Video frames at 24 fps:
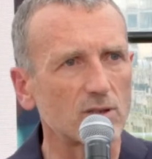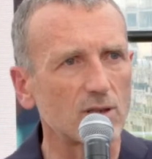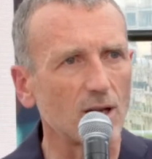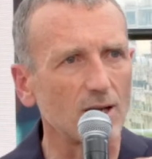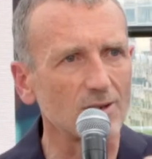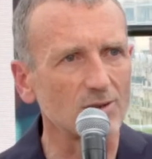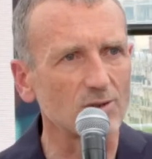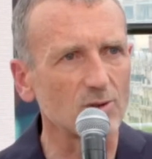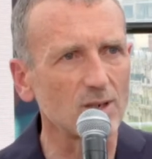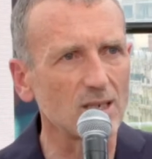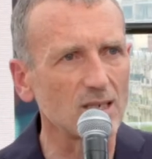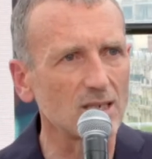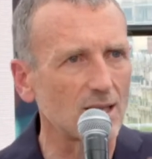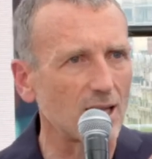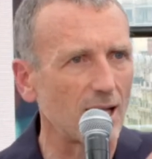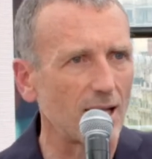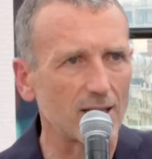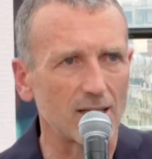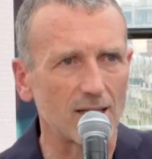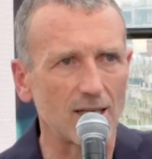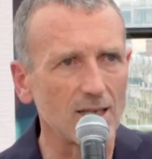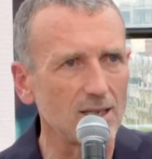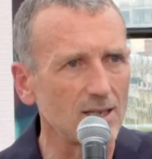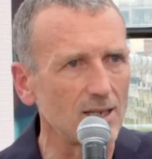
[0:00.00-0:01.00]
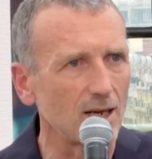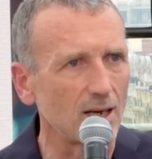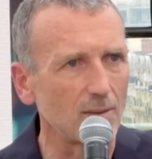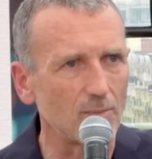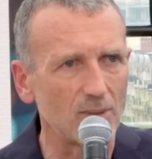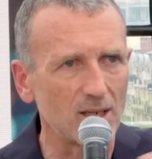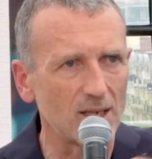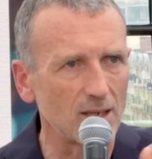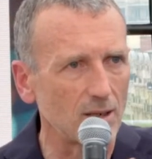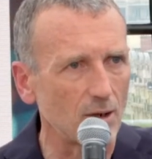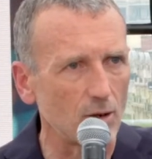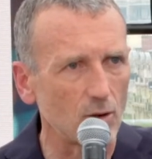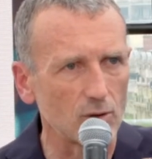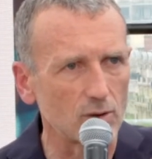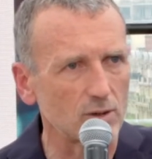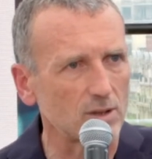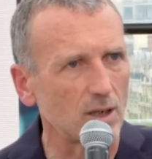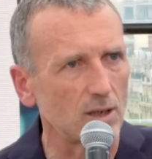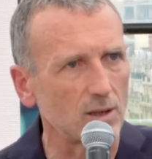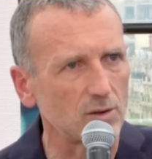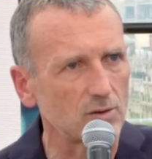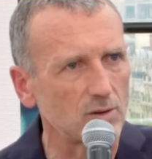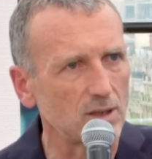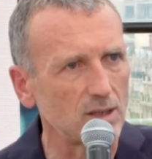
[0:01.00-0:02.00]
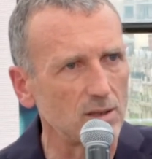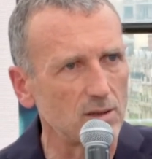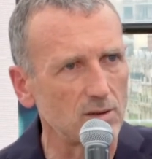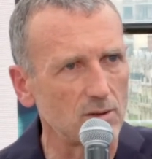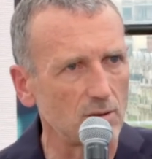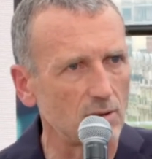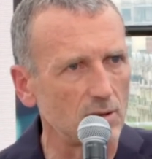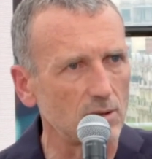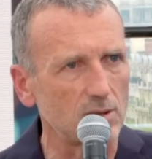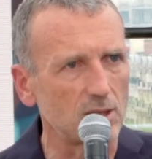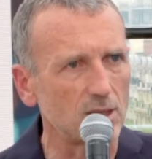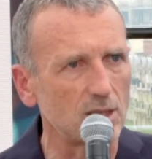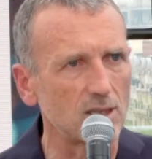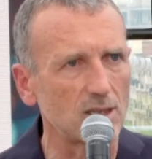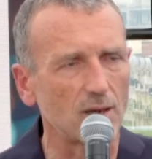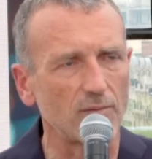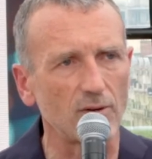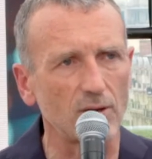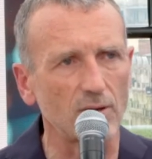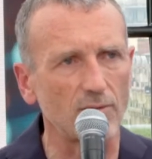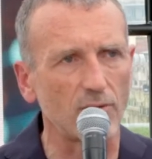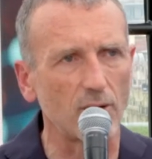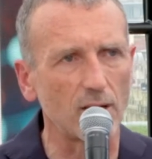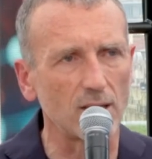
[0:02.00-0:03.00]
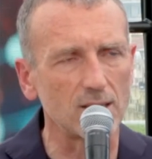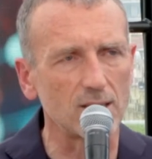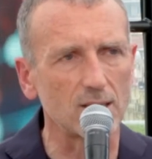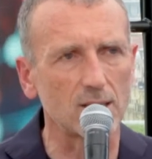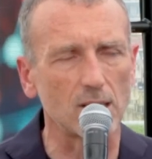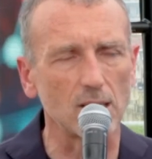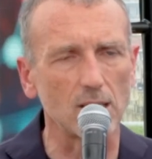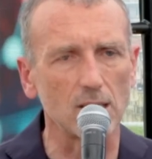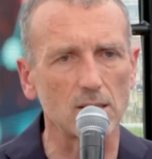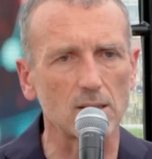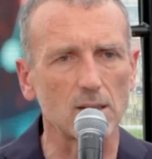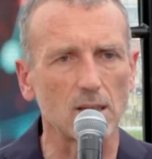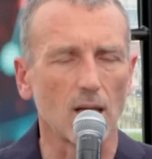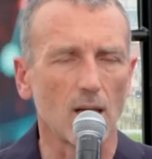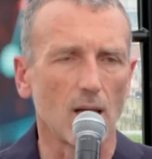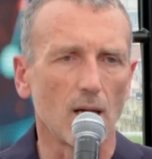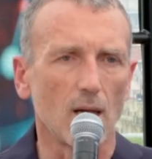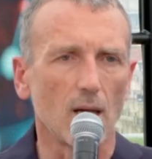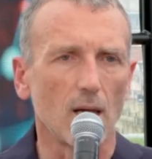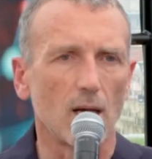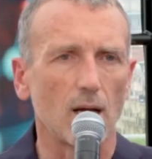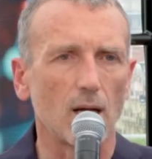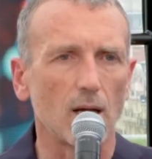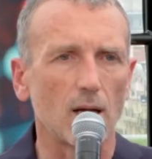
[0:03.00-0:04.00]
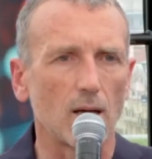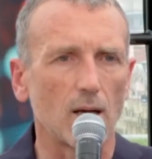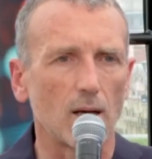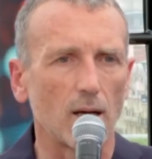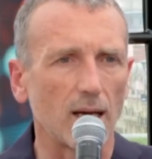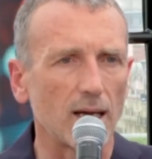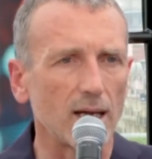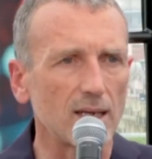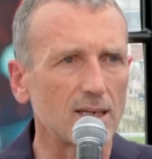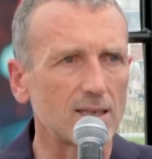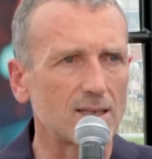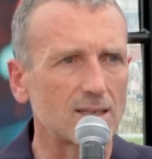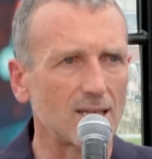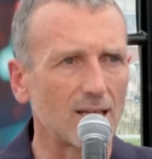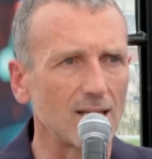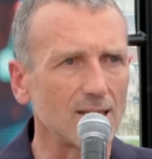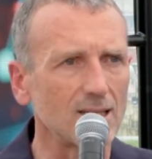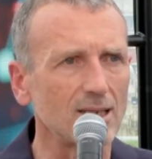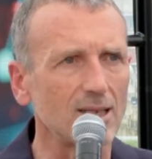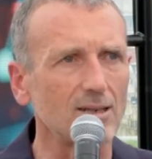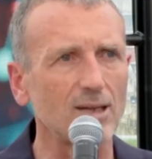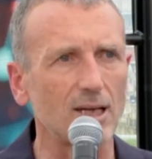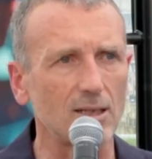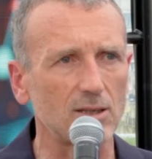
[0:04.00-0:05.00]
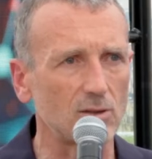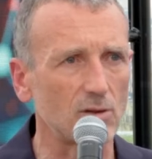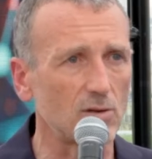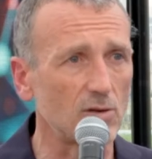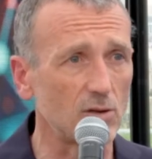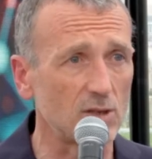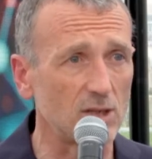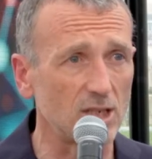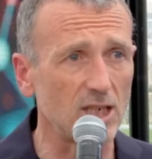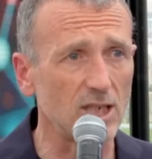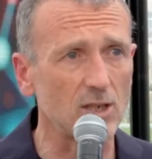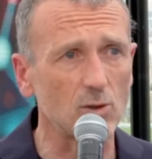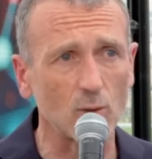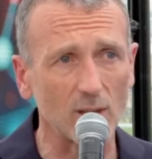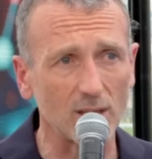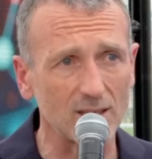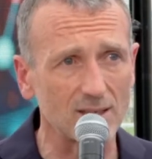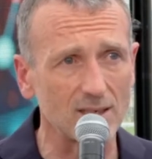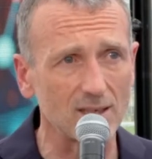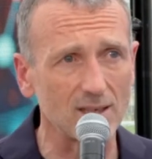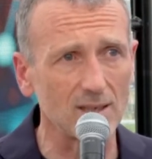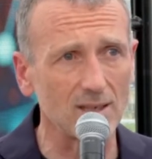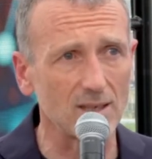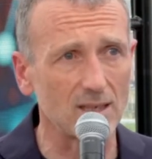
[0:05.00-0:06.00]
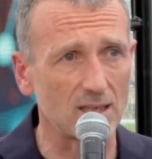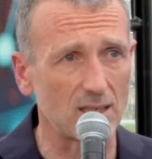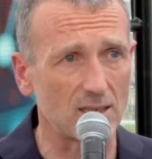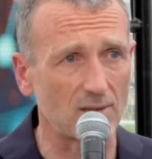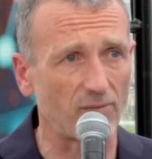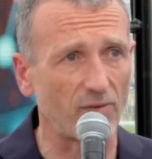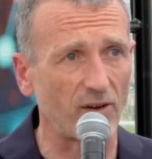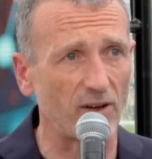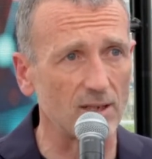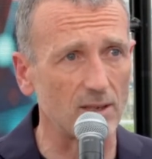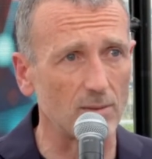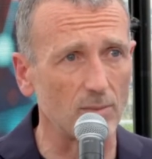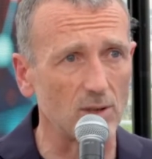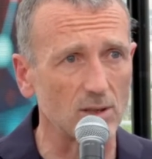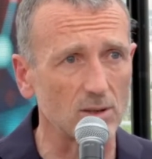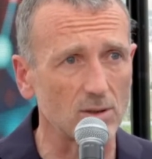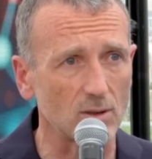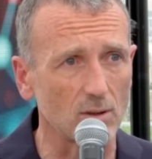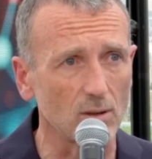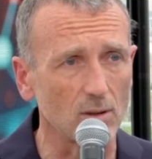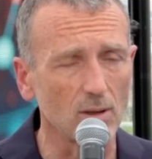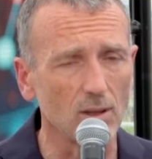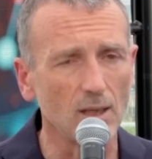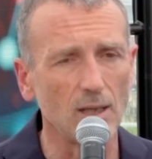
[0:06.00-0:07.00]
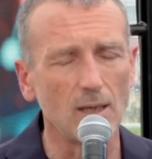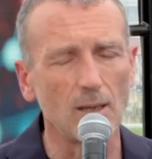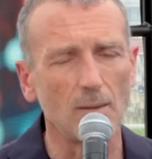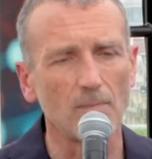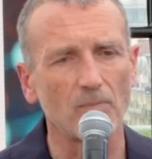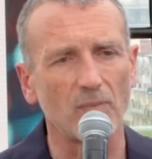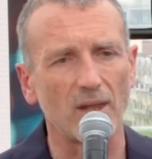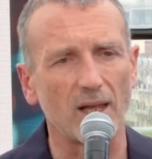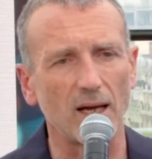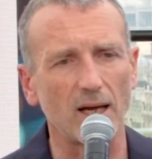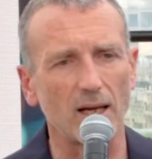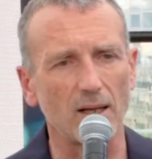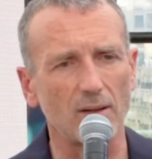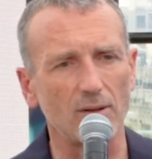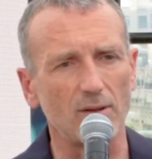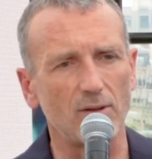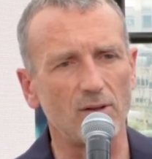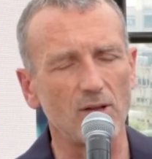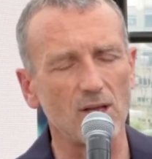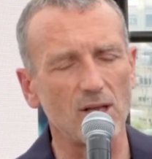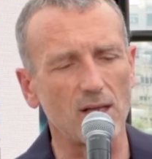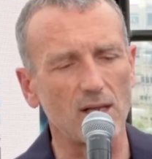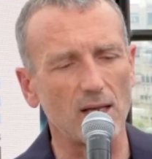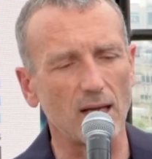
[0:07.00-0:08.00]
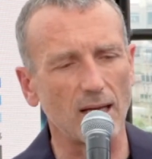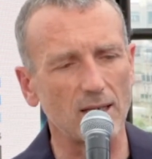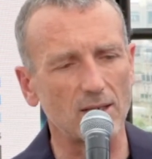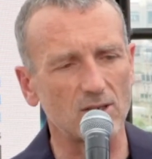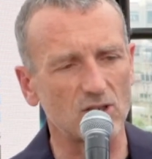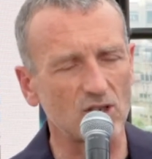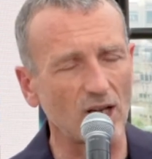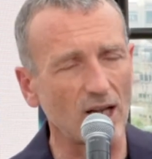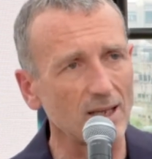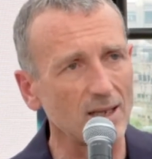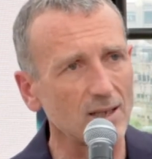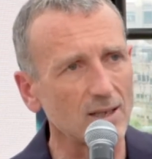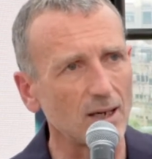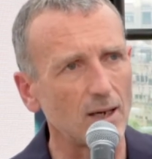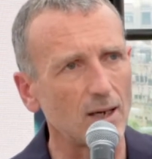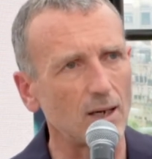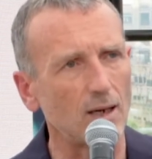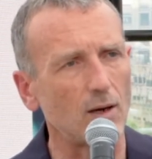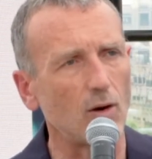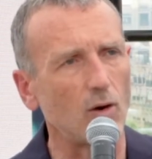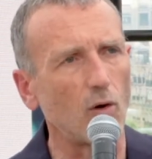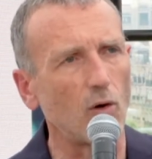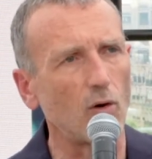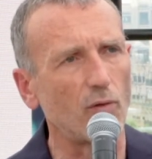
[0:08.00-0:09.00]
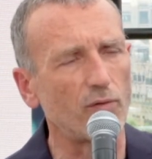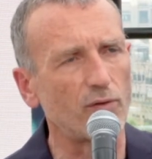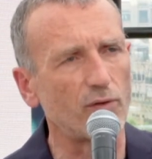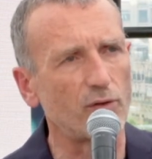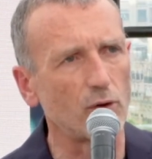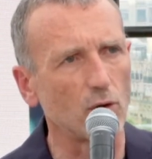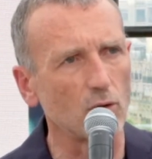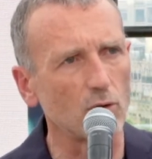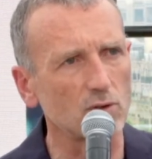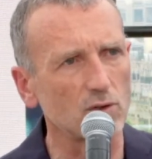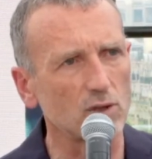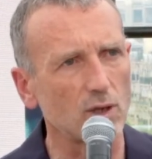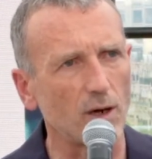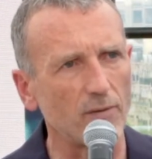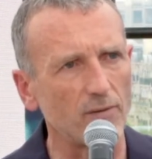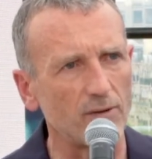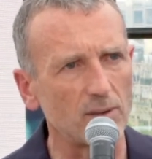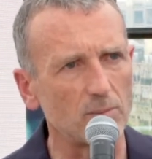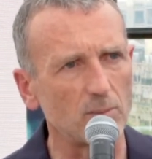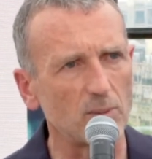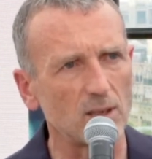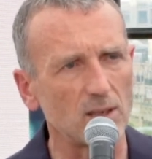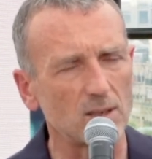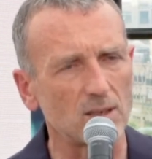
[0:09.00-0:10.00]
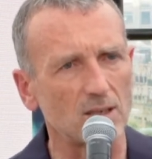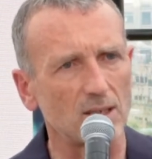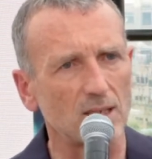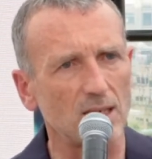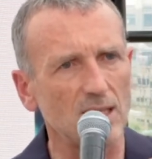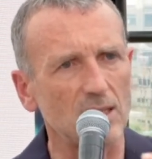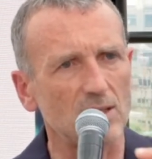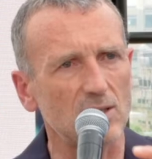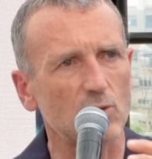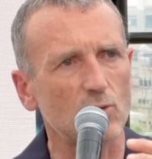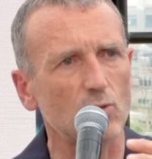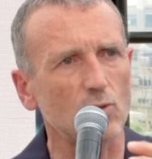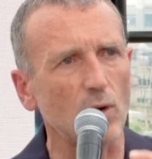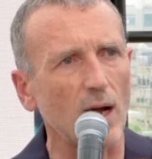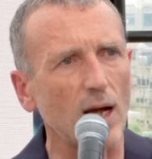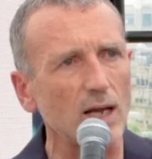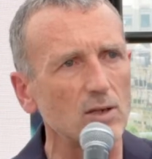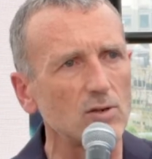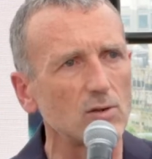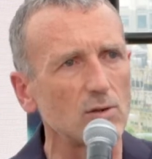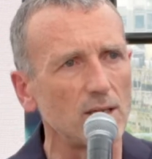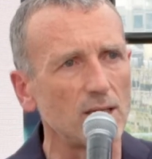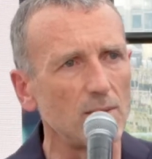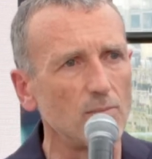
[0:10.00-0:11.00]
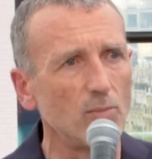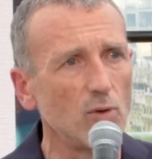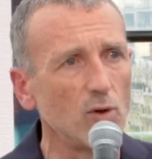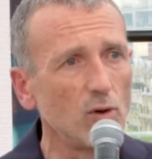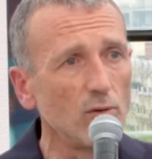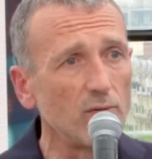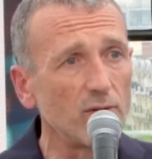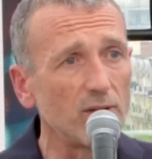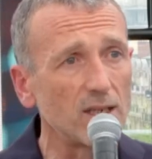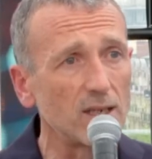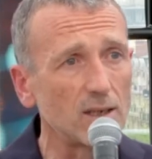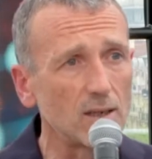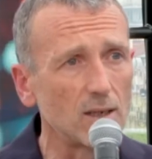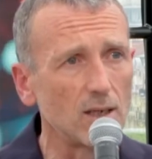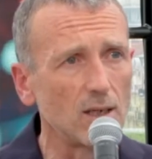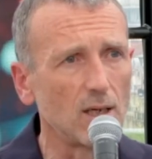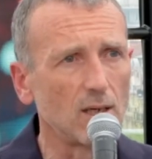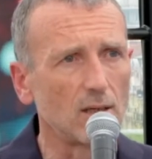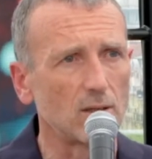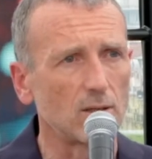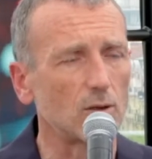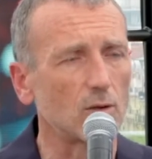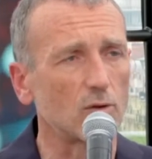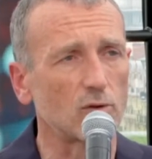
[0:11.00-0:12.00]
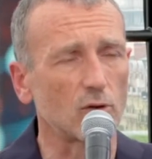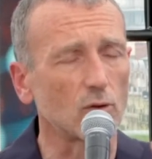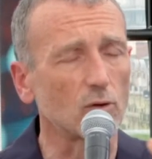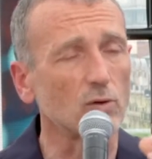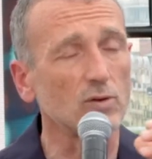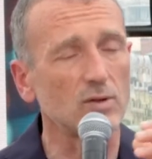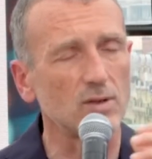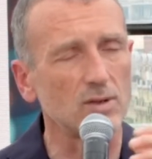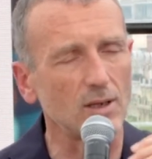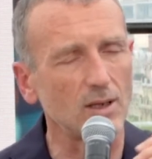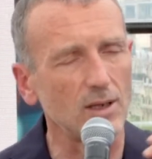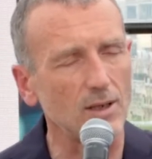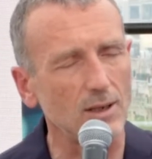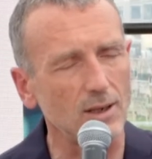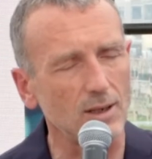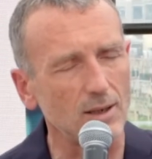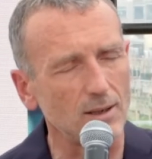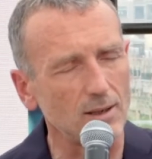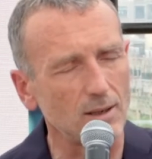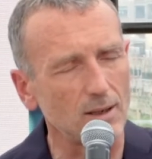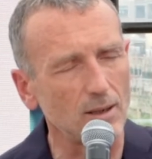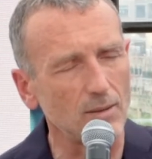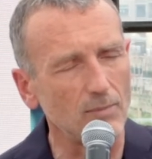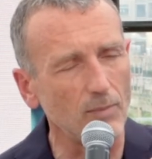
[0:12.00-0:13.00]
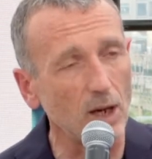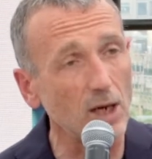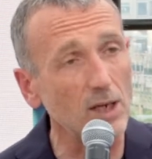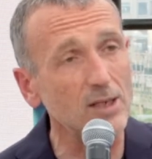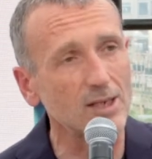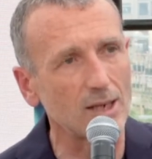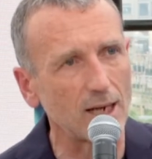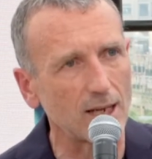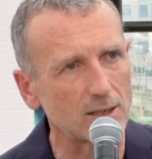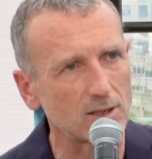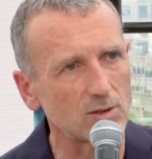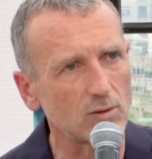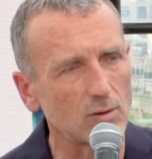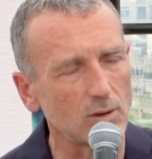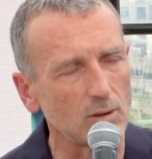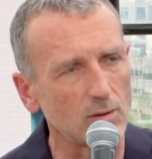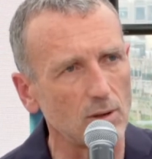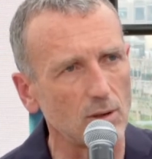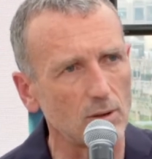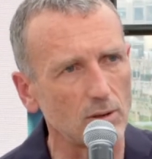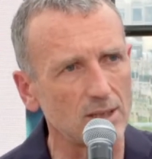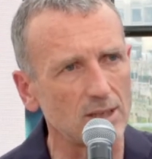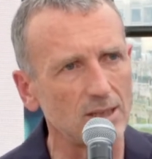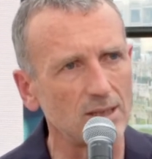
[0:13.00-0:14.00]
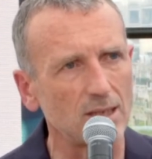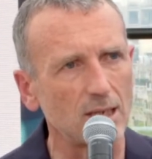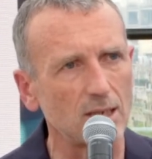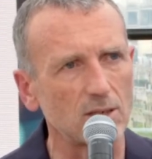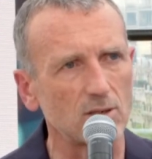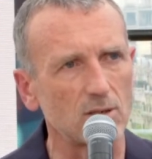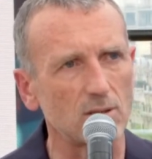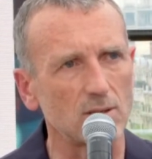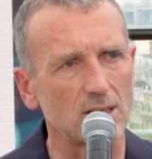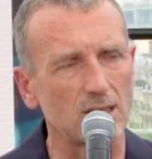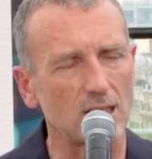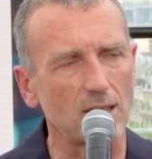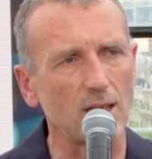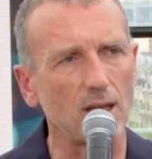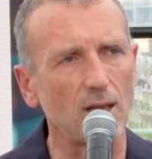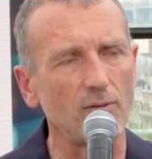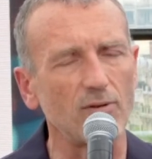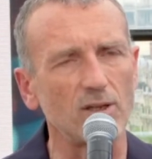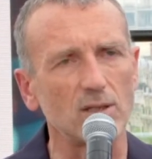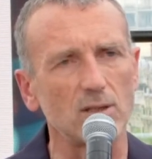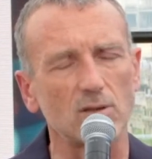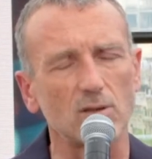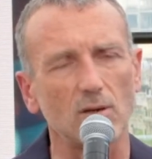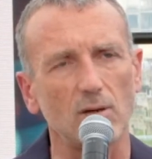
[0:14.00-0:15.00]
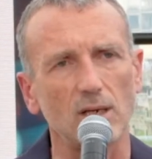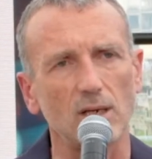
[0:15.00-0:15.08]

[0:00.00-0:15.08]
countries, like India being a host country to the G7, for instance. Extending that to the G20 is fundamental. And the agenda of those governments is gradually moving, those multilateral organizations and events,